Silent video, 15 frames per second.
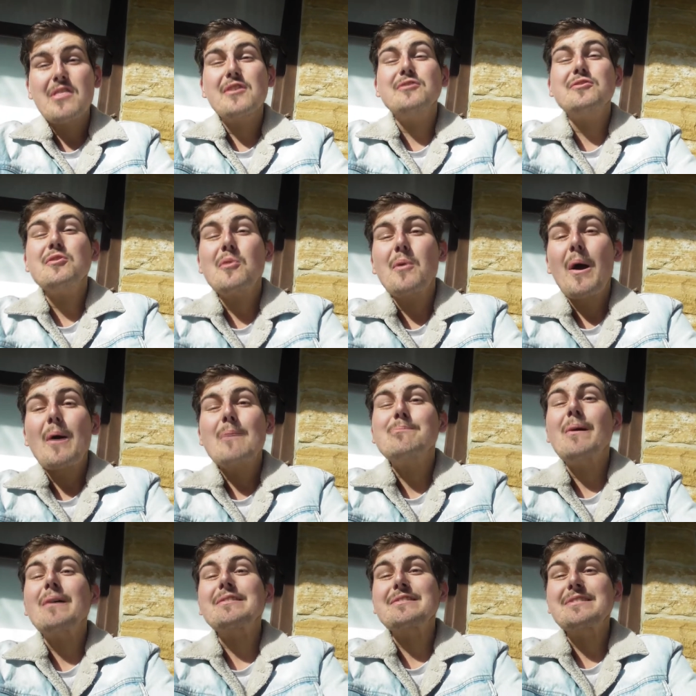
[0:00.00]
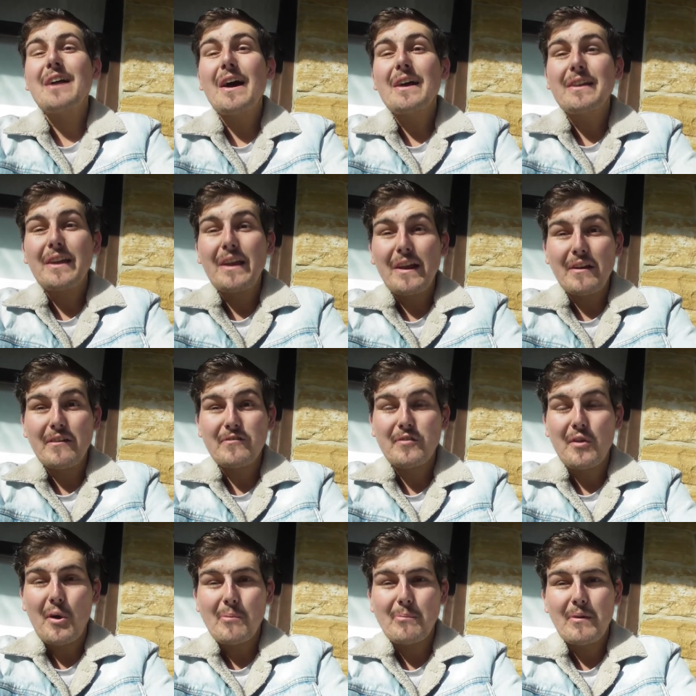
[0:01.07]
the new Buzz Lightyear
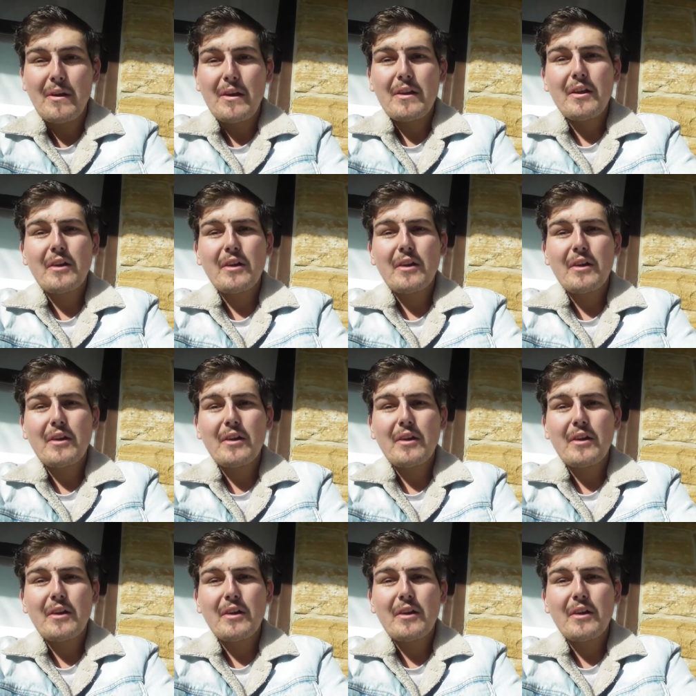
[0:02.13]
film.